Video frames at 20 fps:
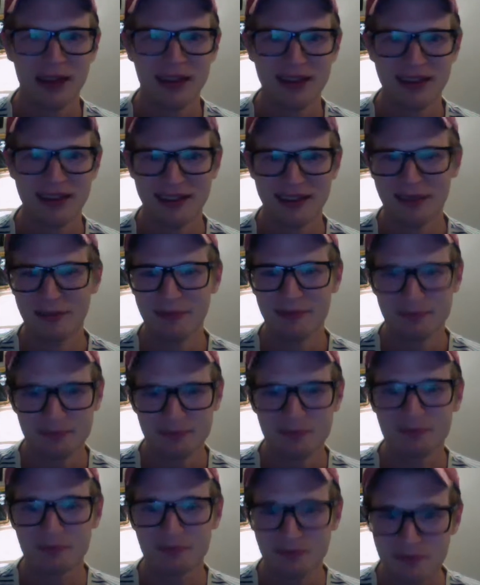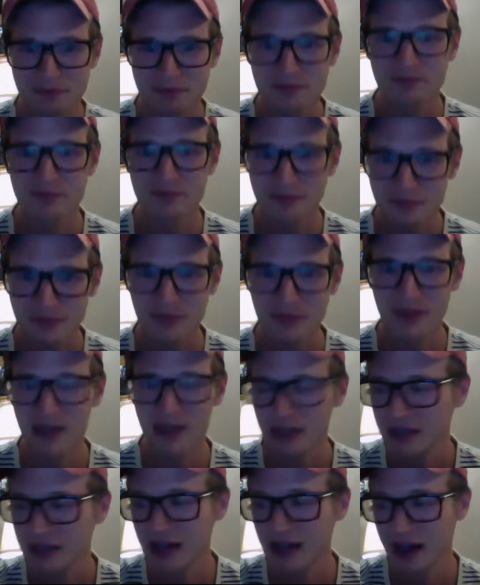that's true. That
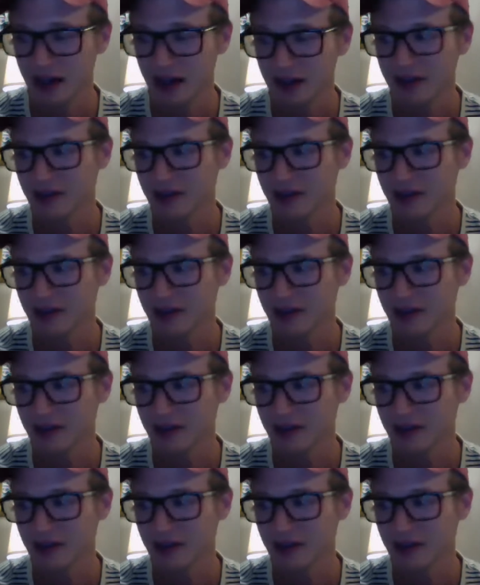is true.